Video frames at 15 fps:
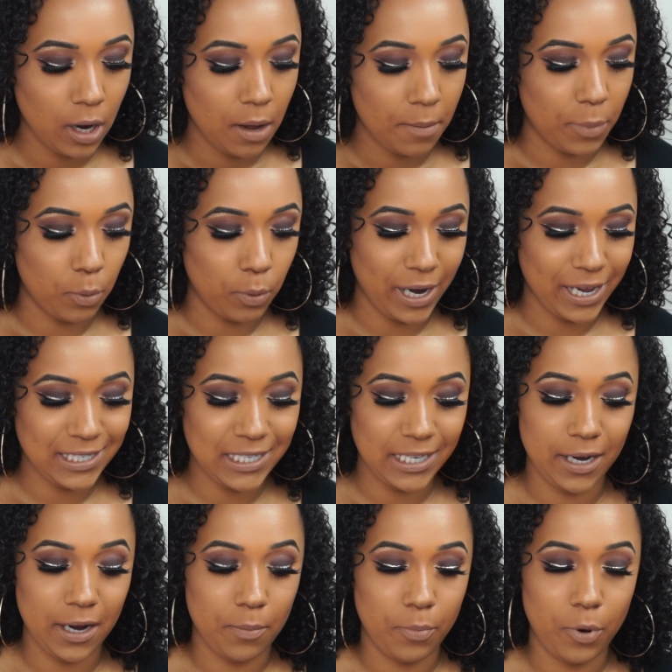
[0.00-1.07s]
But when I seen
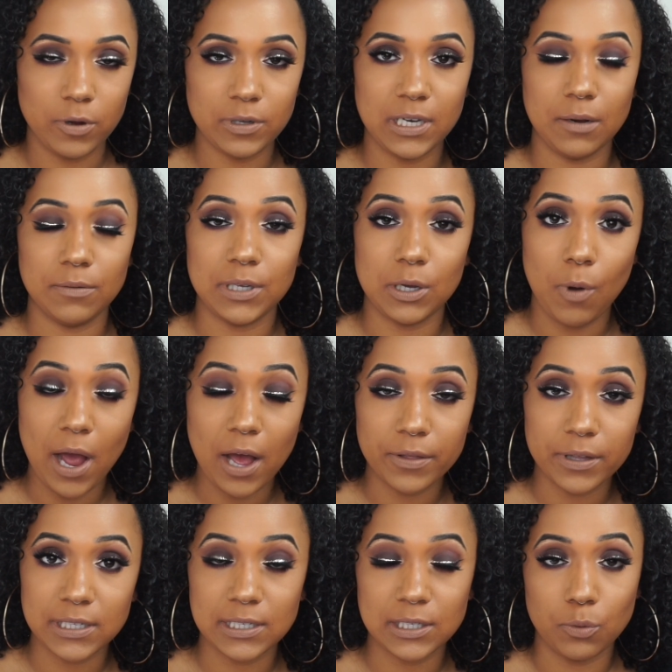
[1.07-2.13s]
it in person, I was like, wow,
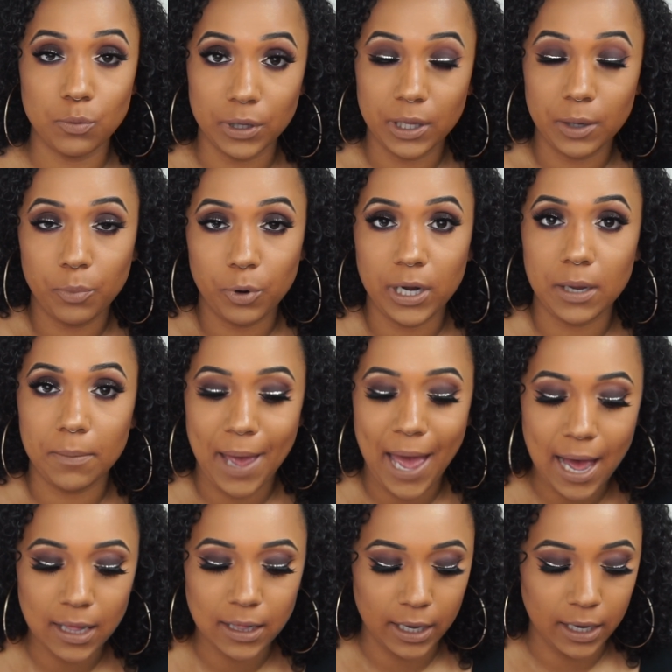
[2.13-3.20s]
this is a really pretty
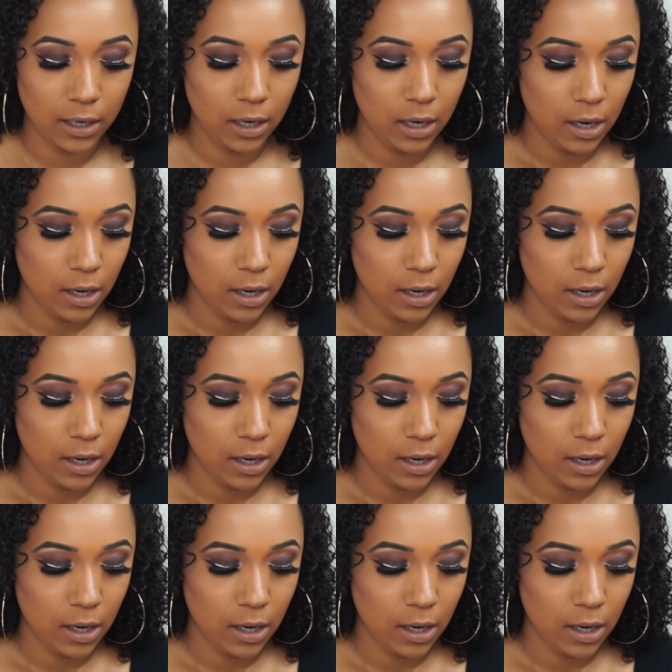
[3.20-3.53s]
palette.